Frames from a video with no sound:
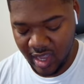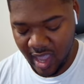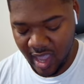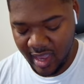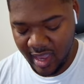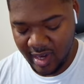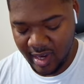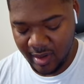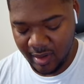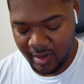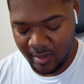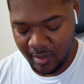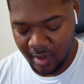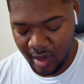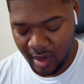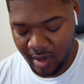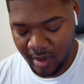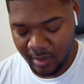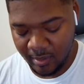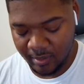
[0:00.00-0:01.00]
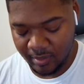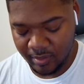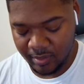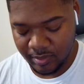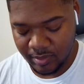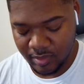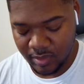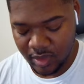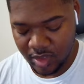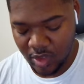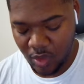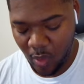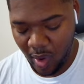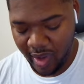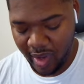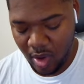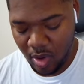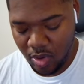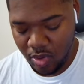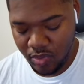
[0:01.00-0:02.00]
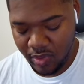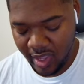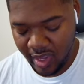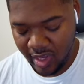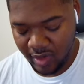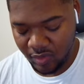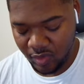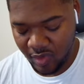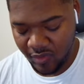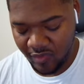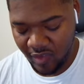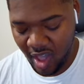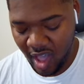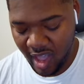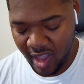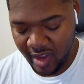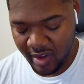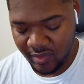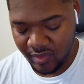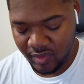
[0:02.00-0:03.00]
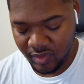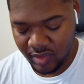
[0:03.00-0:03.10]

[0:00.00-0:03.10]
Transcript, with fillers: and then um, UI Goku, they can revive.